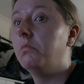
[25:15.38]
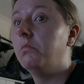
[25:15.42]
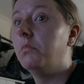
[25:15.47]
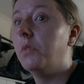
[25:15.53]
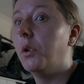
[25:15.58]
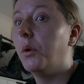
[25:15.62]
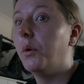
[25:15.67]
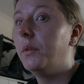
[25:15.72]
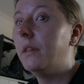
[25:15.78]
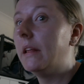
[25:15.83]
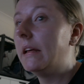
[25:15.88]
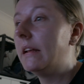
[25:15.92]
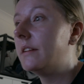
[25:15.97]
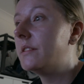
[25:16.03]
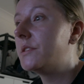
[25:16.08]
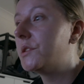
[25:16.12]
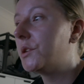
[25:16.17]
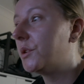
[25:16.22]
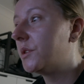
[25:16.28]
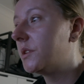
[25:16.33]
No, that
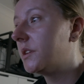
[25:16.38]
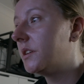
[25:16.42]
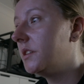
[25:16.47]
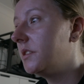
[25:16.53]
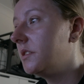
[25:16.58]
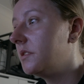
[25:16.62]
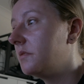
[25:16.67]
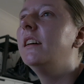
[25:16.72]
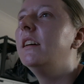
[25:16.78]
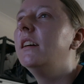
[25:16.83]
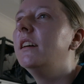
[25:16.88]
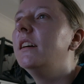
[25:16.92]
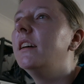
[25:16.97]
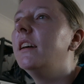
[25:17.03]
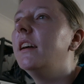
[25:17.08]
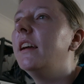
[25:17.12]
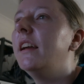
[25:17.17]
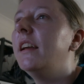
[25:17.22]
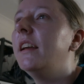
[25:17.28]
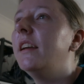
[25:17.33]
is not it.
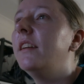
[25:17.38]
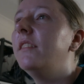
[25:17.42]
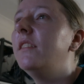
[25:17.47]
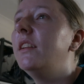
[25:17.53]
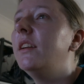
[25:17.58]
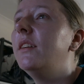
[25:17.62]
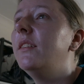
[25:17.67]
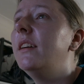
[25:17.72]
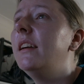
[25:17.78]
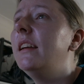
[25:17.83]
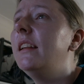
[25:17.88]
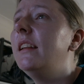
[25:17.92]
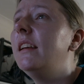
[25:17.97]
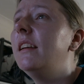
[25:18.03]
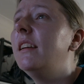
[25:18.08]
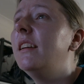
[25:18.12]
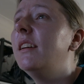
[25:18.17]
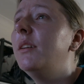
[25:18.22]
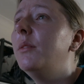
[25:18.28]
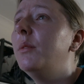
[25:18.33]
I have no
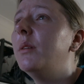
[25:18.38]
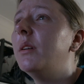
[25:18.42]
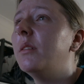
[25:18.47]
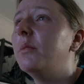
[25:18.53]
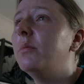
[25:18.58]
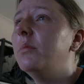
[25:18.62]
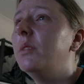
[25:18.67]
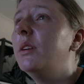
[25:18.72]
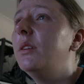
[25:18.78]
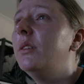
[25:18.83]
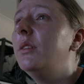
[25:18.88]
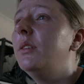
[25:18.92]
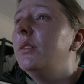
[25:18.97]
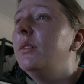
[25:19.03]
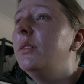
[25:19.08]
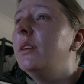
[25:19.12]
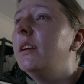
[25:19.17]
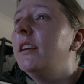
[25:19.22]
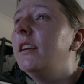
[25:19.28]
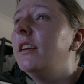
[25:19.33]
idea what I'm
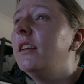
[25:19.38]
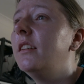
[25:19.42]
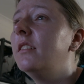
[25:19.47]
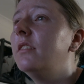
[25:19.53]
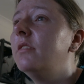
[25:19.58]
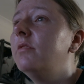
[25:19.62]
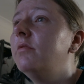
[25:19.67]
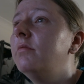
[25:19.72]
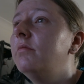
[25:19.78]
doing.